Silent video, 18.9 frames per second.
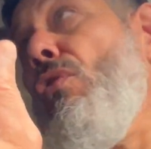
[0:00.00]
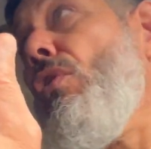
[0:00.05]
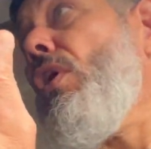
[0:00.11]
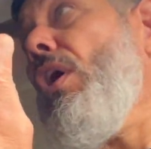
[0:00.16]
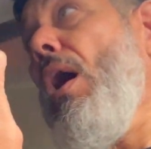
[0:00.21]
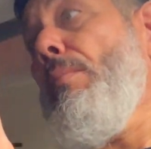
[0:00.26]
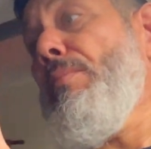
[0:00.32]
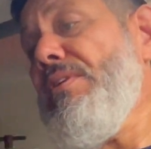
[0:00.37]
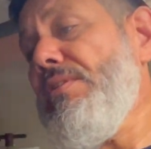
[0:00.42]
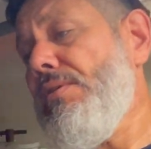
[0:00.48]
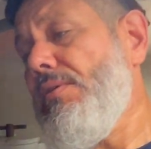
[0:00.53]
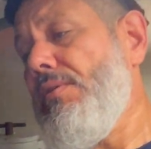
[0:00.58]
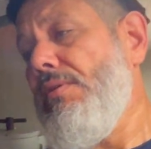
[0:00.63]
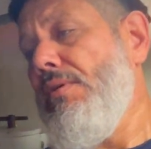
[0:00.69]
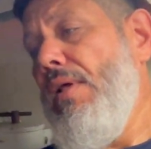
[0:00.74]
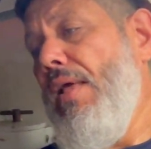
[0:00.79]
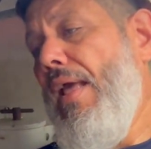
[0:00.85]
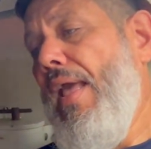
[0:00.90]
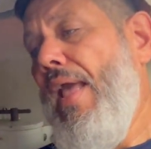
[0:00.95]
Cummins
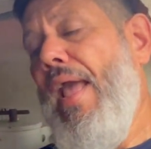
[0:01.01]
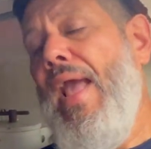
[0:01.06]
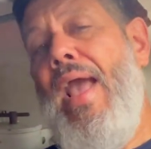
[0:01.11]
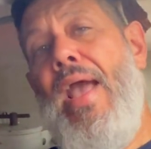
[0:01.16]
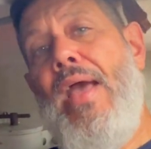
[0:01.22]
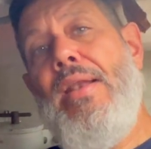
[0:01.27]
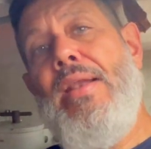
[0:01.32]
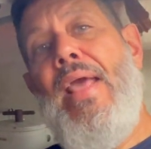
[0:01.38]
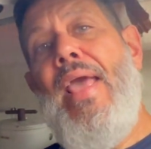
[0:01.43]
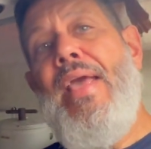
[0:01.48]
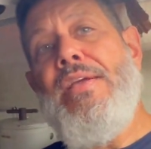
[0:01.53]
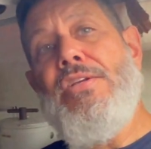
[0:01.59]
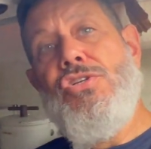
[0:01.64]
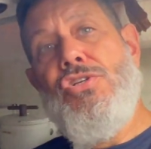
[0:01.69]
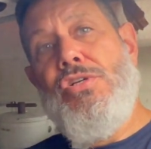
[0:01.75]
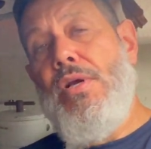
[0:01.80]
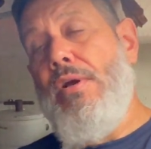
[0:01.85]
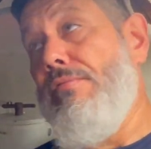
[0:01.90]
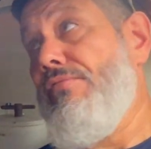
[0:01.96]
and a
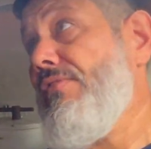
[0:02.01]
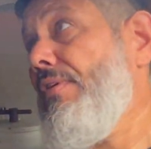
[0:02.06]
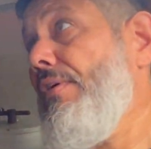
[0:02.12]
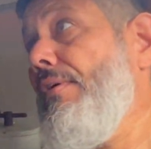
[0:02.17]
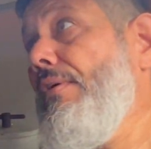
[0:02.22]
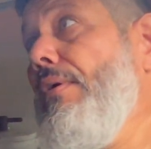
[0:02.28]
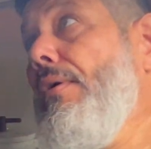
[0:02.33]
shift.